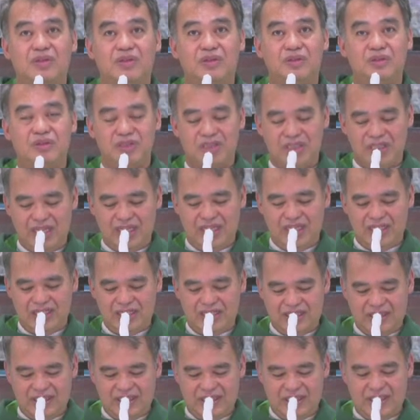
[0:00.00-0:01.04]
to share
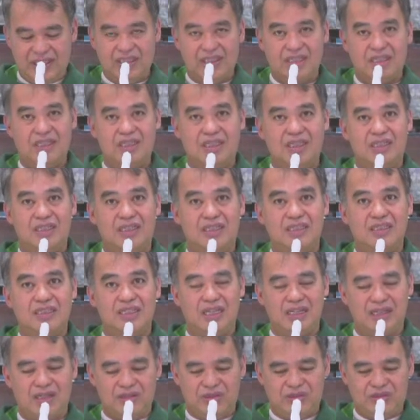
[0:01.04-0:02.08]

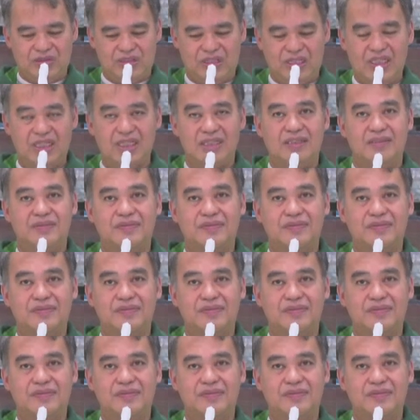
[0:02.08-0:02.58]
generously